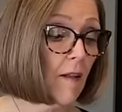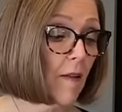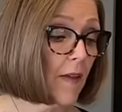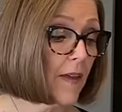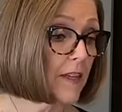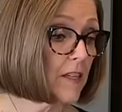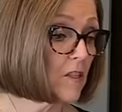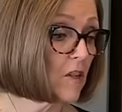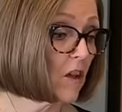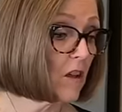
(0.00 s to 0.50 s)

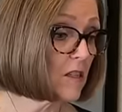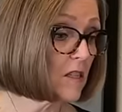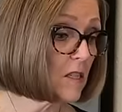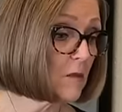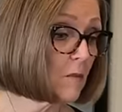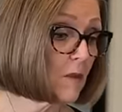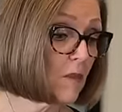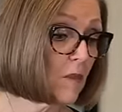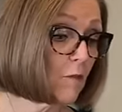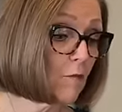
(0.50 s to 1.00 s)
and tossed
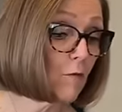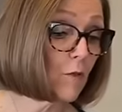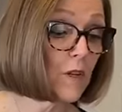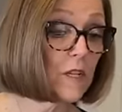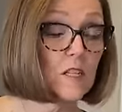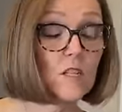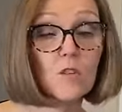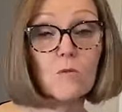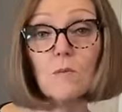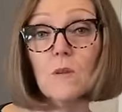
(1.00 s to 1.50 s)
them in the
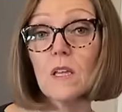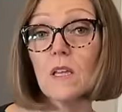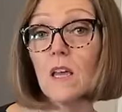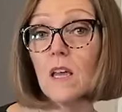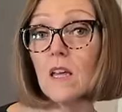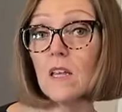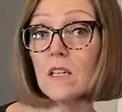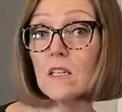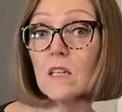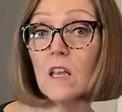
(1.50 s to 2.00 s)
freezer
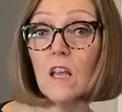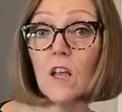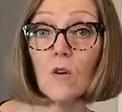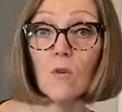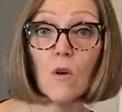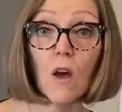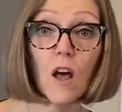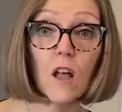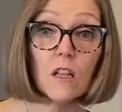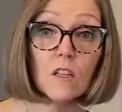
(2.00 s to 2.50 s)
because
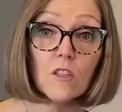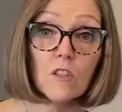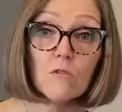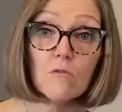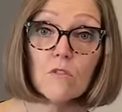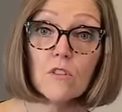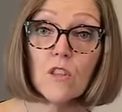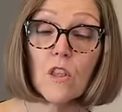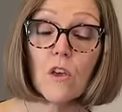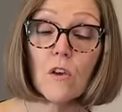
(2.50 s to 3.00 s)
I'll
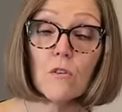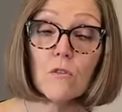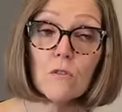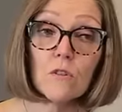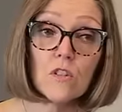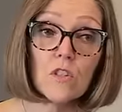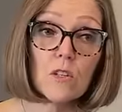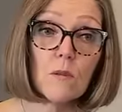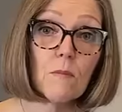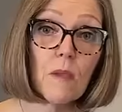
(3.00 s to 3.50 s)
use
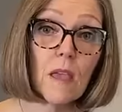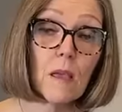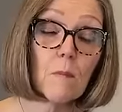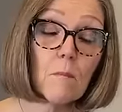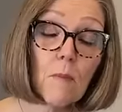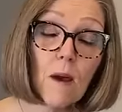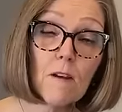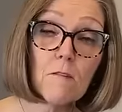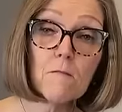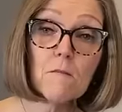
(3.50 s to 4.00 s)
those to make
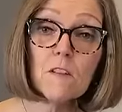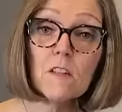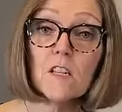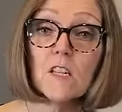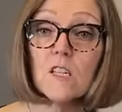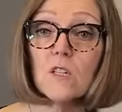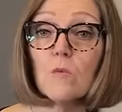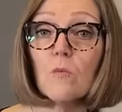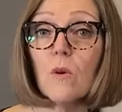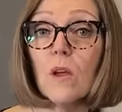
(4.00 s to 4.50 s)

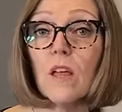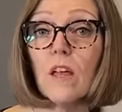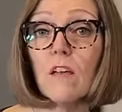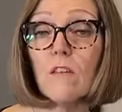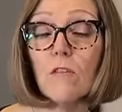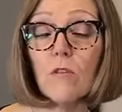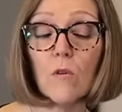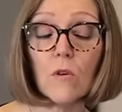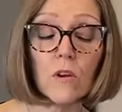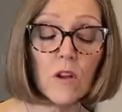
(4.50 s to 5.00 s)
muffins
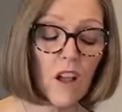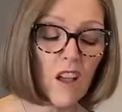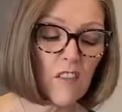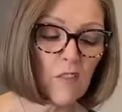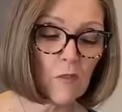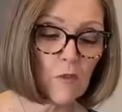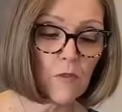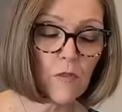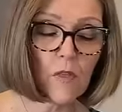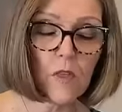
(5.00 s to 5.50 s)
with or
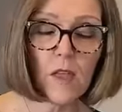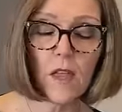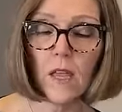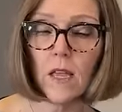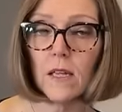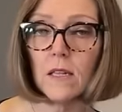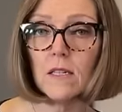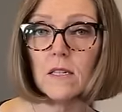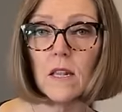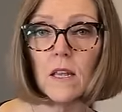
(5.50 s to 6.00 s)
other
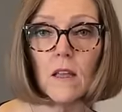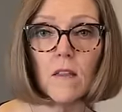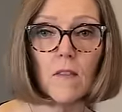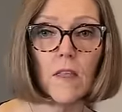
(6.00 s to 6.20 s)
things.